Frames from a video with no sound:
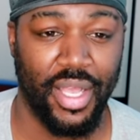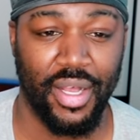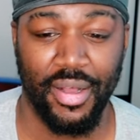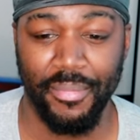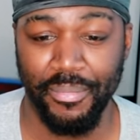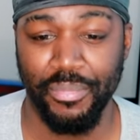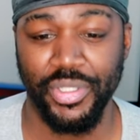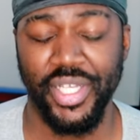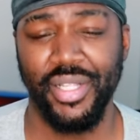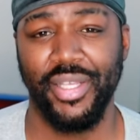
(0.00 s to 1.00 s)
um,
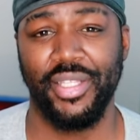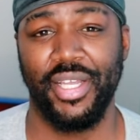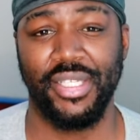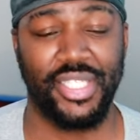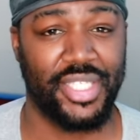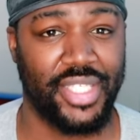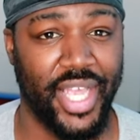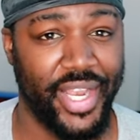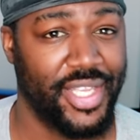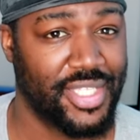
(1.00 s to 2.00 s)
particularly the
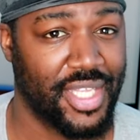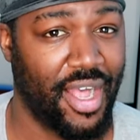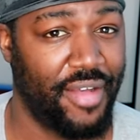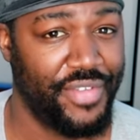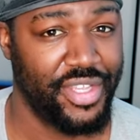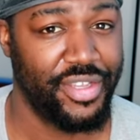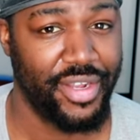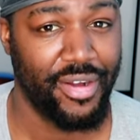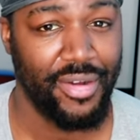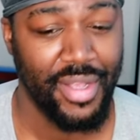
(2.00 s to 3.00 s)
aesthetics of it, you
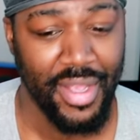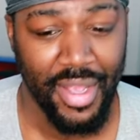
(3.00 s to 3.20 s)
know.